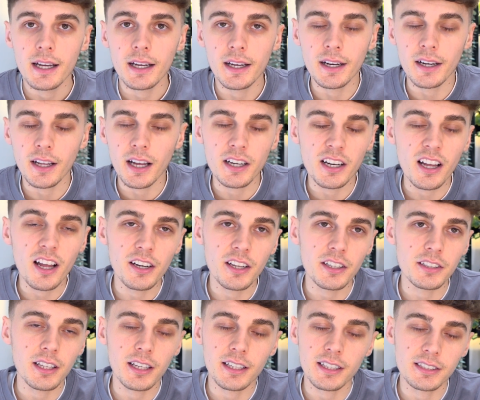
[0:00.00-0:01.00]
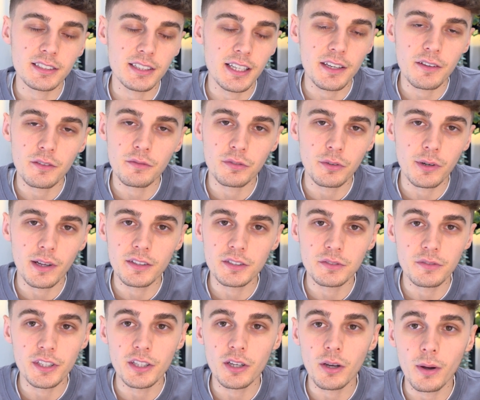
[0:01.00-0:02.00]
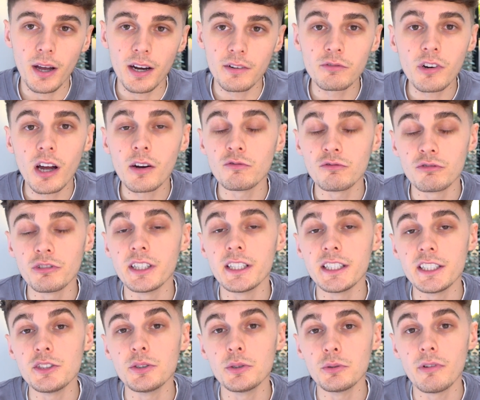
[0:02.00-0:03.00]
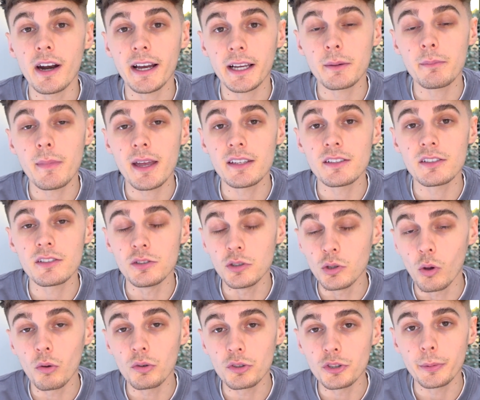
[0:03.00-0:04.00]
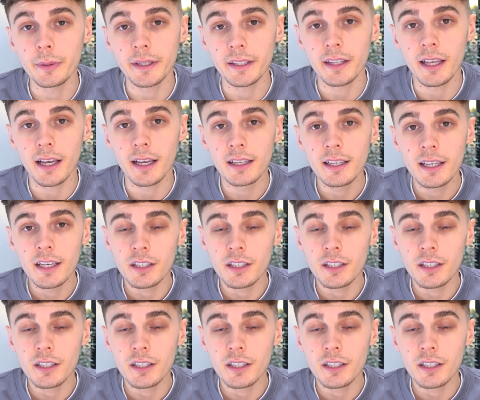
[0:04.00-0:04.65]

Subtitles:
And like I say throughout this video, I really do recommend not doing that.